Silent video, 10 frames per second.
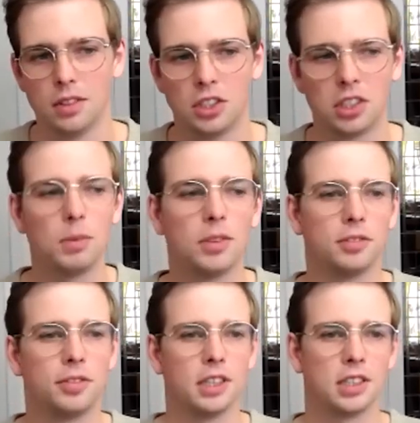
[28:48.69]
some of the
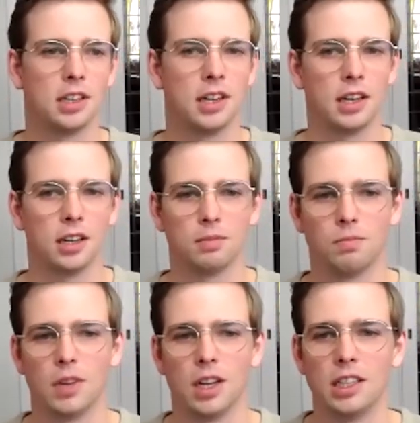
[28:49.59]
things in here
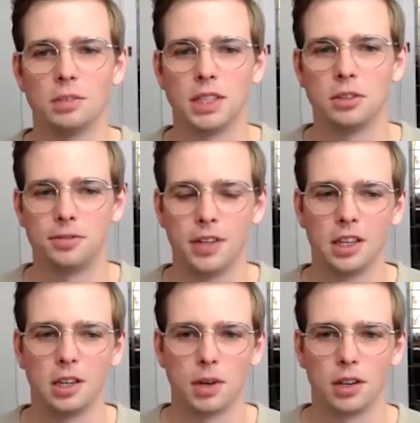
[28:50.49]
at least made you
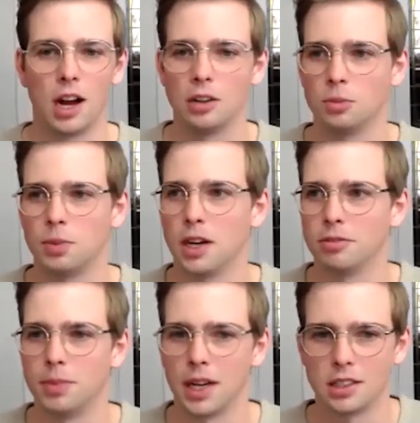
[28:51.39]
think about how do
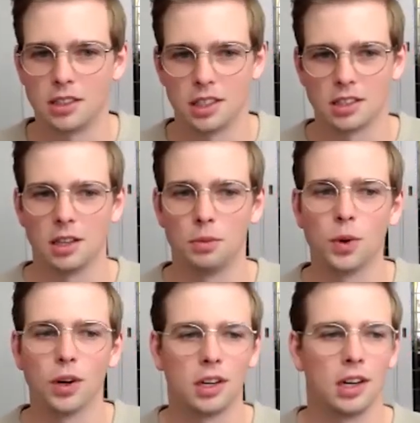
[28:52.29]
Python packages actually
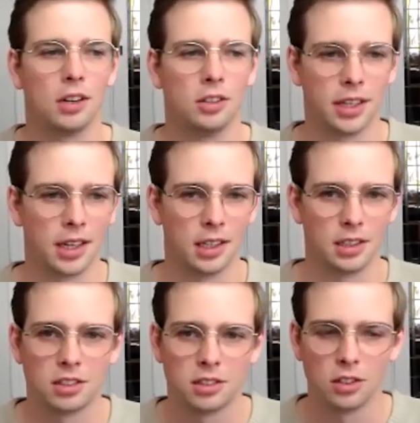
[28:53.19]
work and how do they get
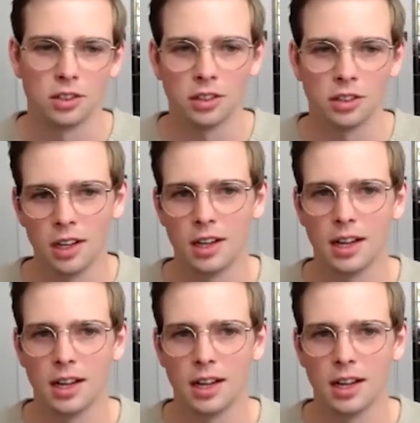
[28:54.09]
installed